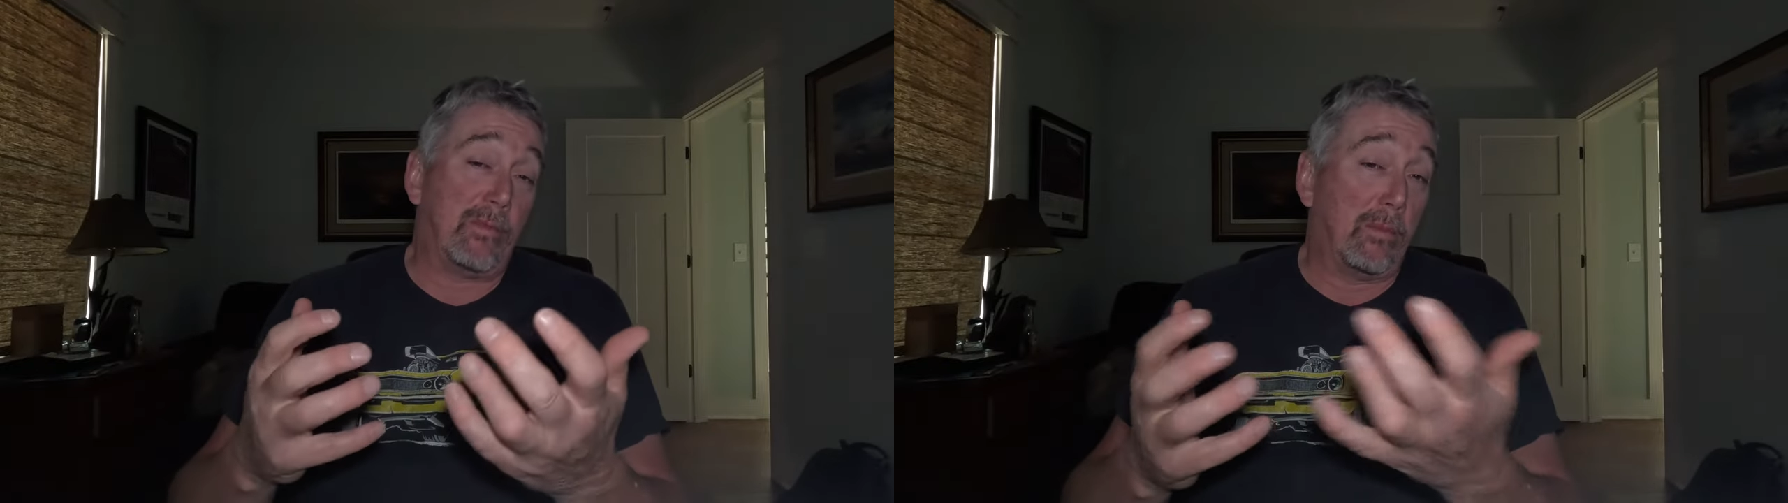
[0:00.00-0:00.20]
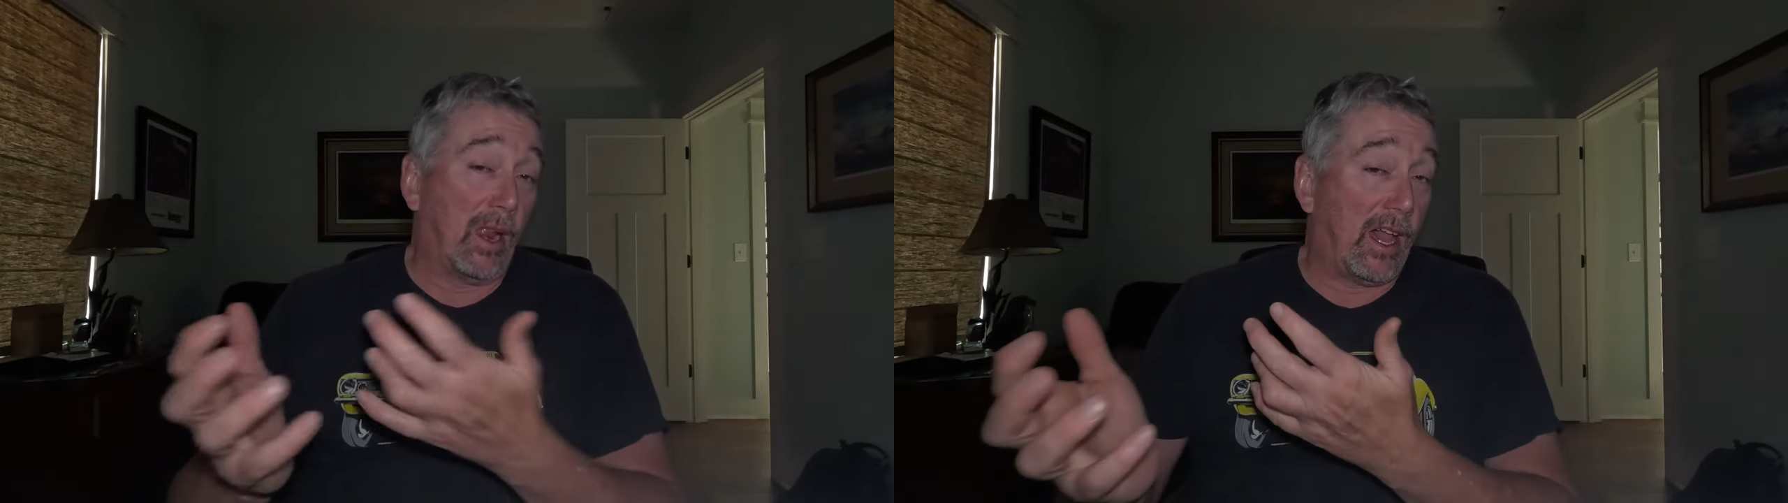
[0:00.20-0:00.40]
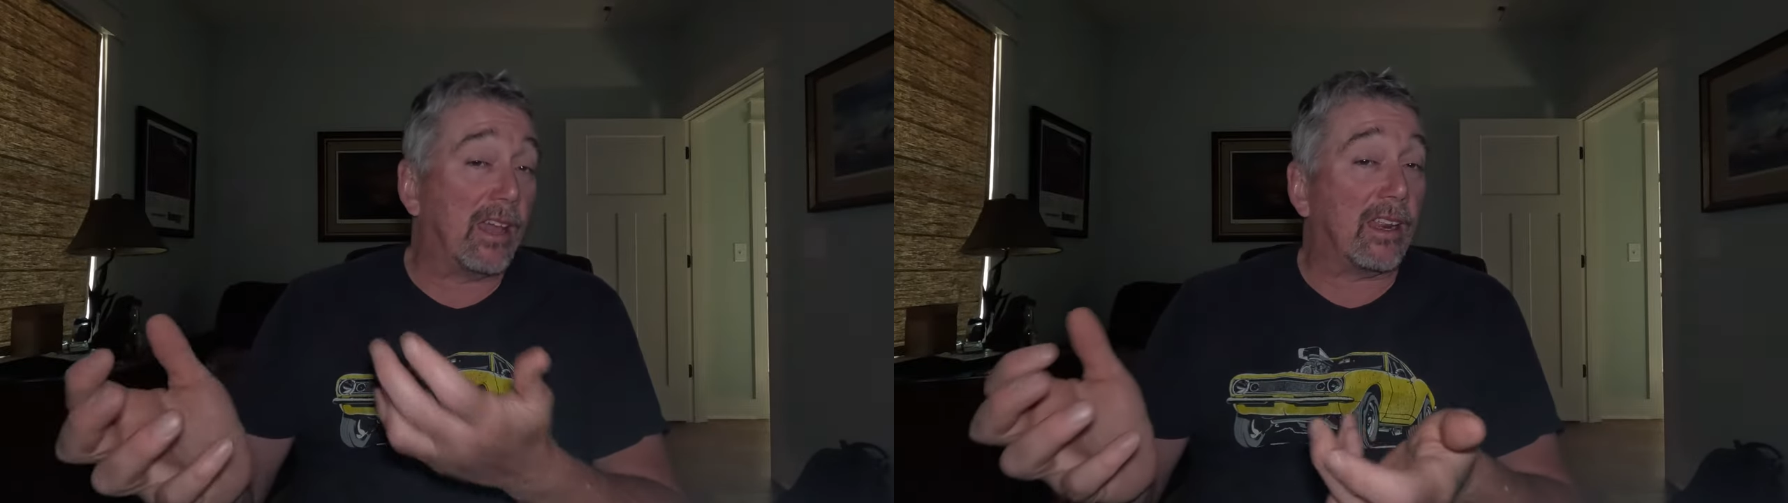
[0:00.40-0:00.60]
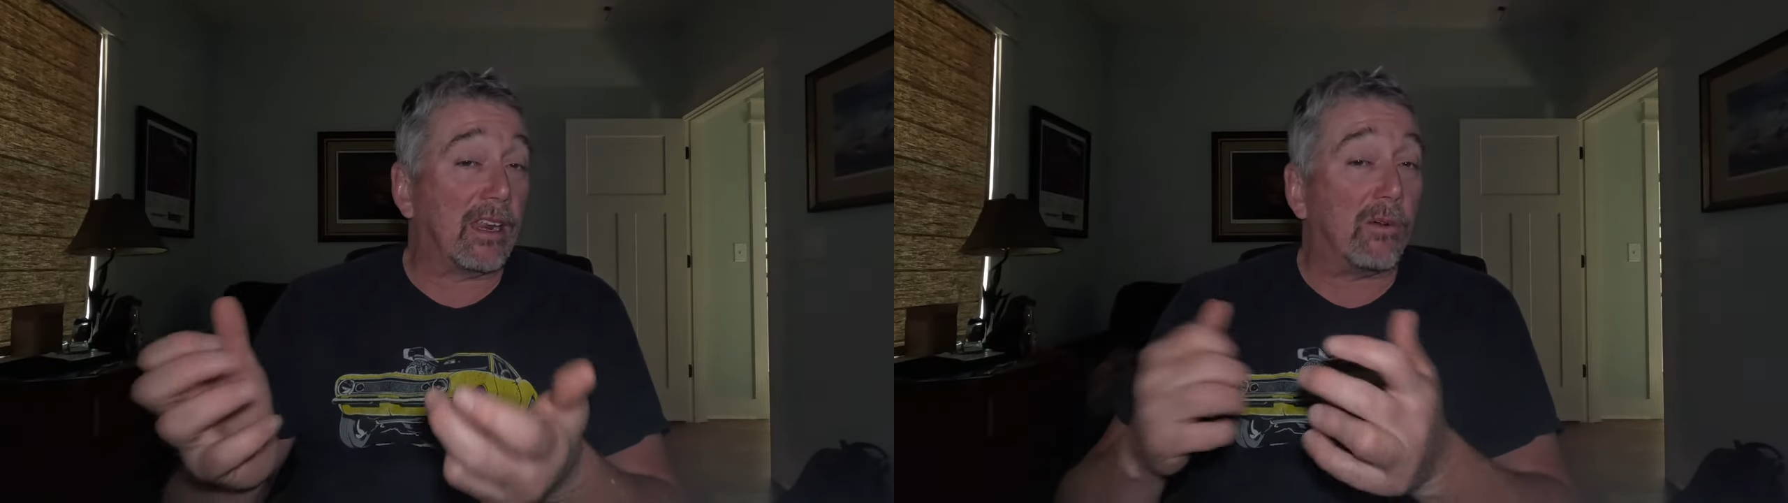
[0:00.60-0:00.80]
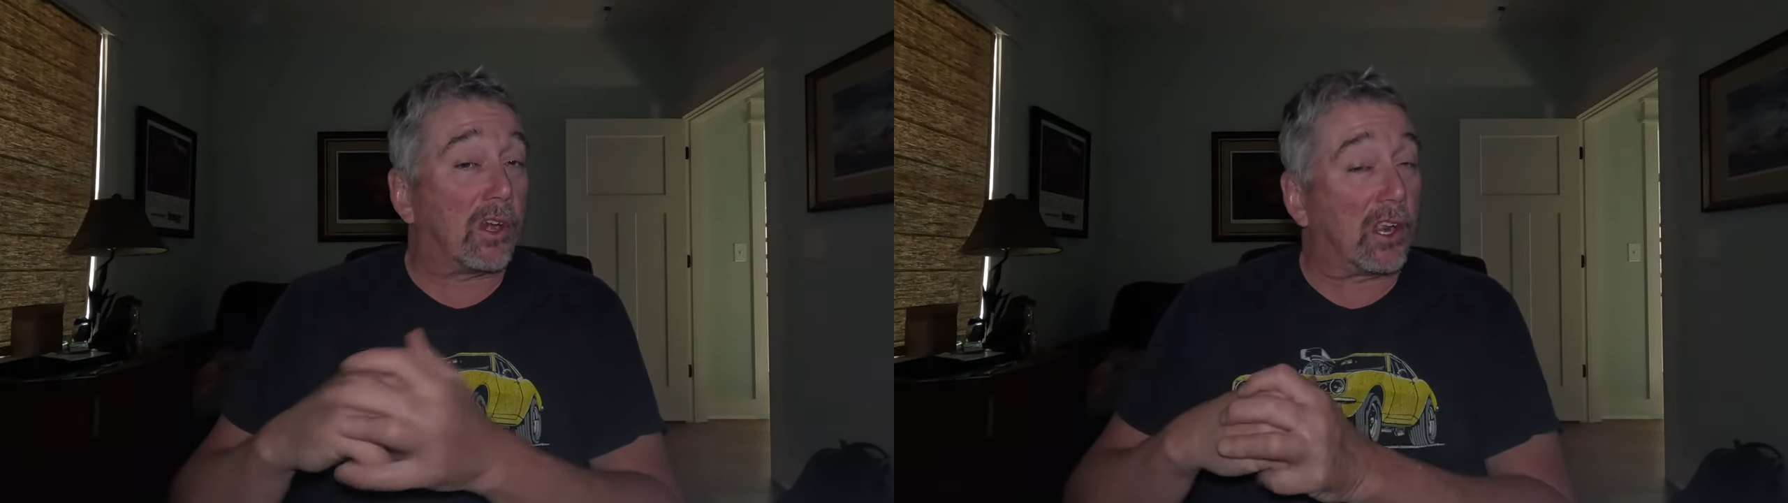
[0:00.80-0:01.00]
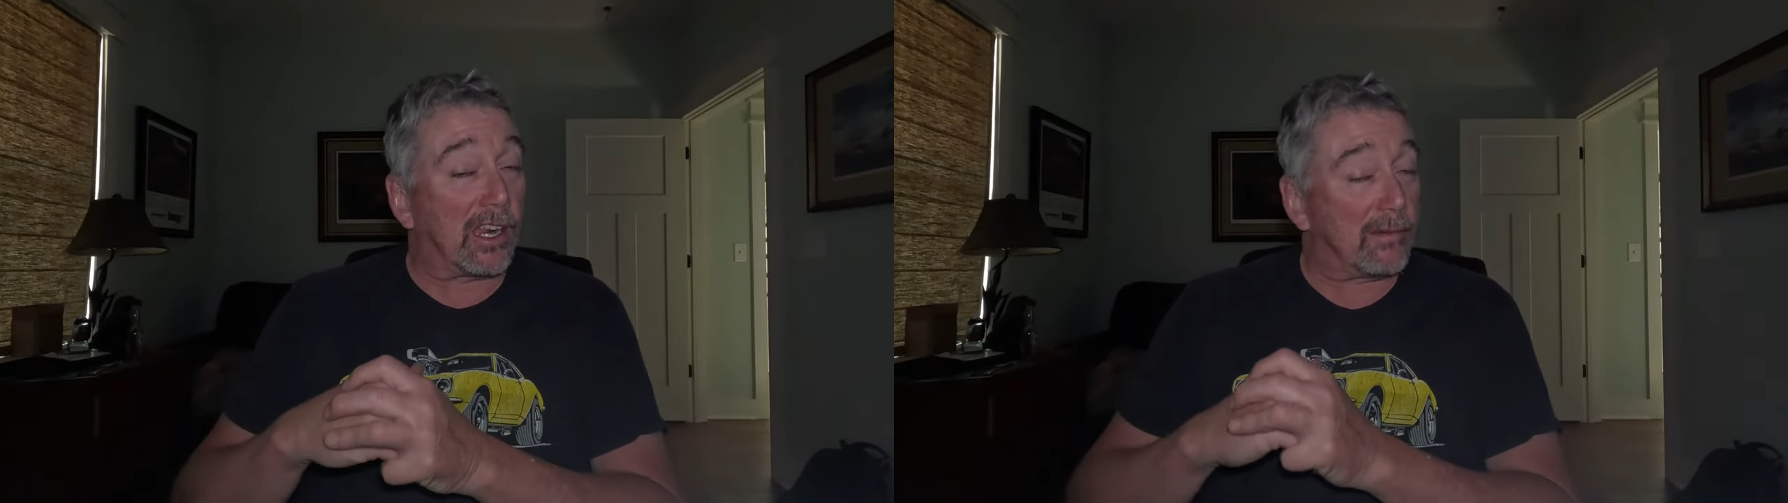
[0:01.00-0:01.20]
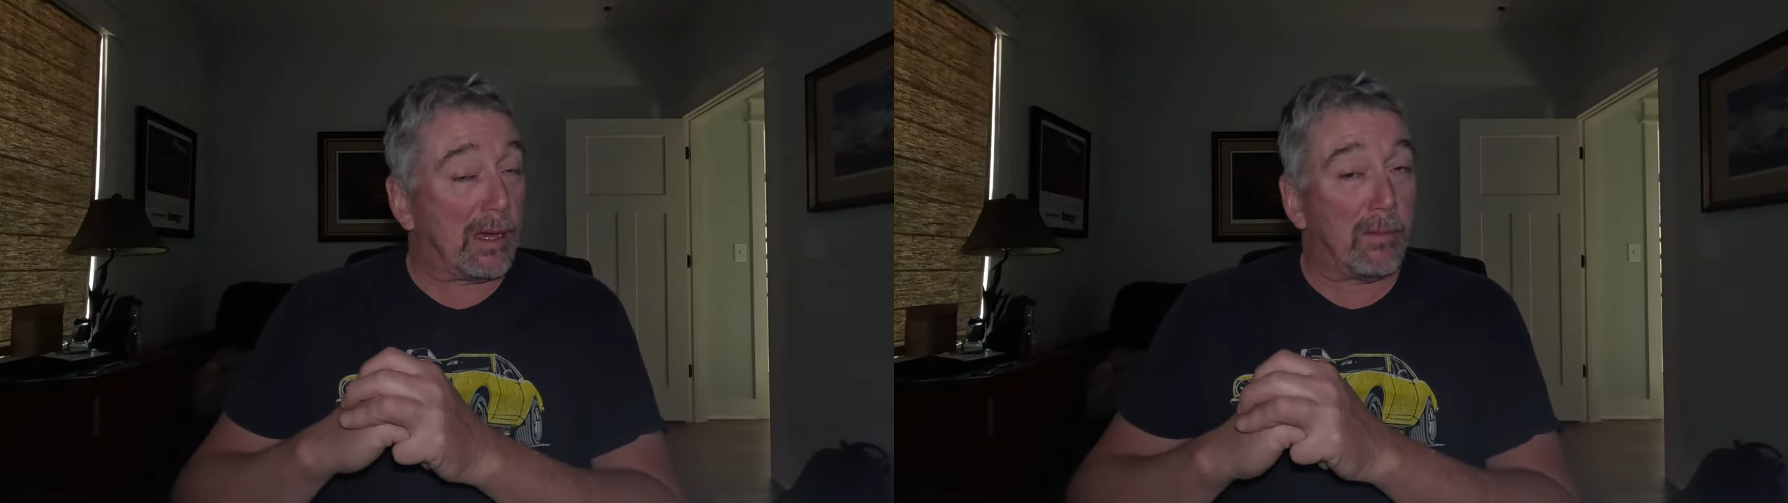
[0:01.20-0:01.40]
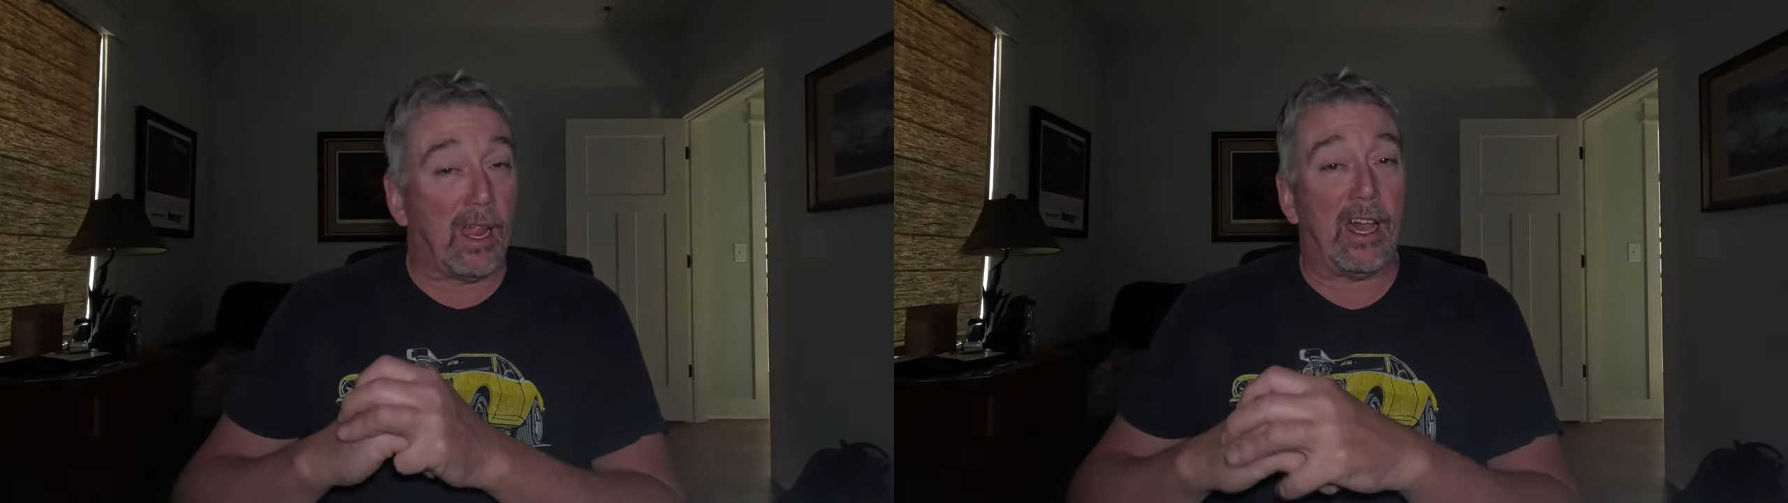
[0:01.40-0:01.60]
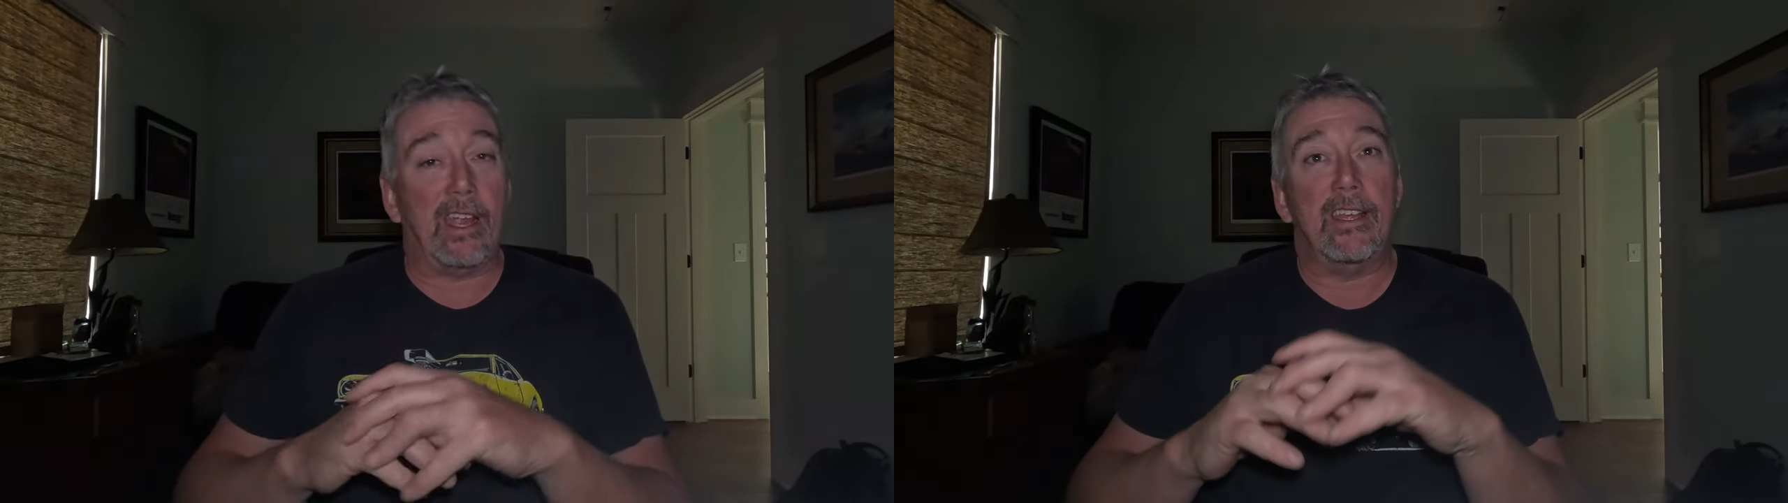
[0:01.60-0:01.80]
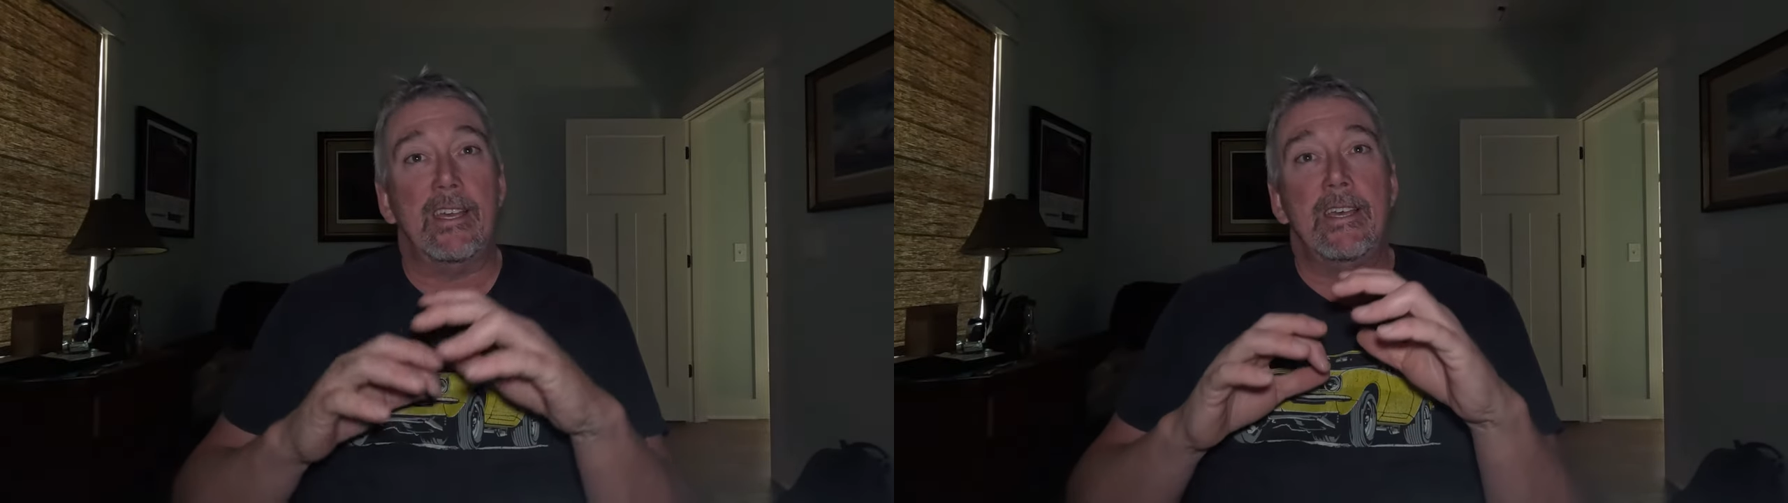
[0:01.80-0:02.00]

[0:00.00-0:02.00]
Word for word: my blind and I wanted to hunt out my blind.